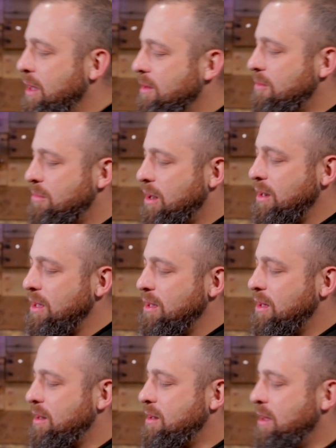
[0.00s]
making the
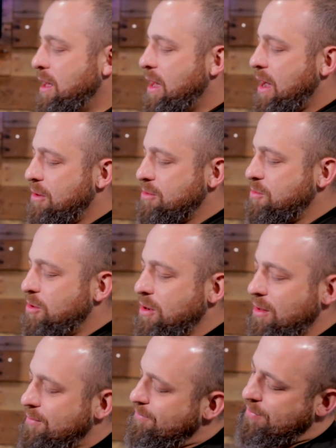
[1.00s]
money and i was
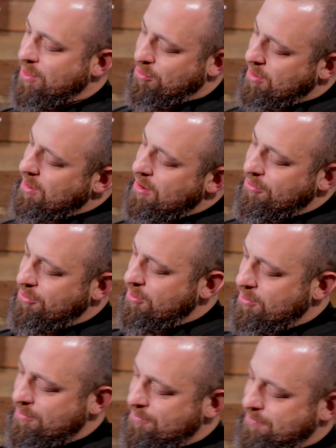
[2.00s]
working three different